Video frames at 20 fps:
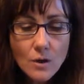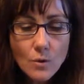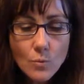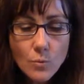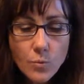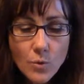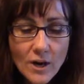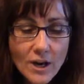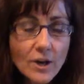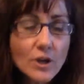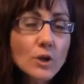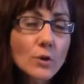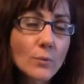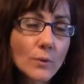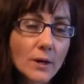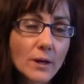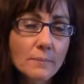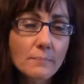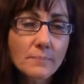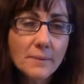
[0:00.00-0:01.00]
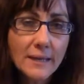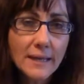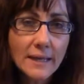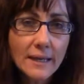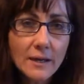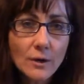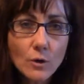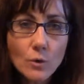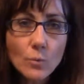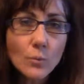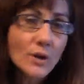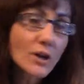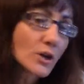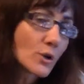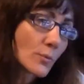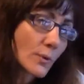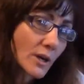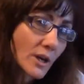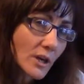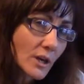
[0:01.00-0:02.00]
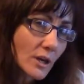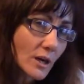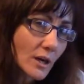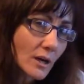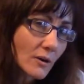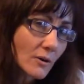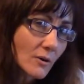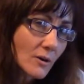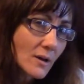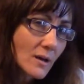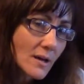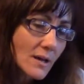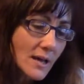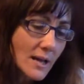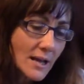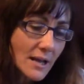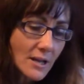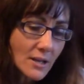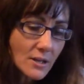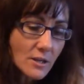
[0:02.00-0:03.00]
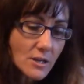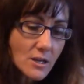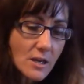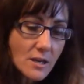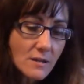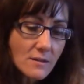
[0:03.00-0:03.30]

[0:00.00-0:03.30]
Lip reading: where you want to be or where you want to go. And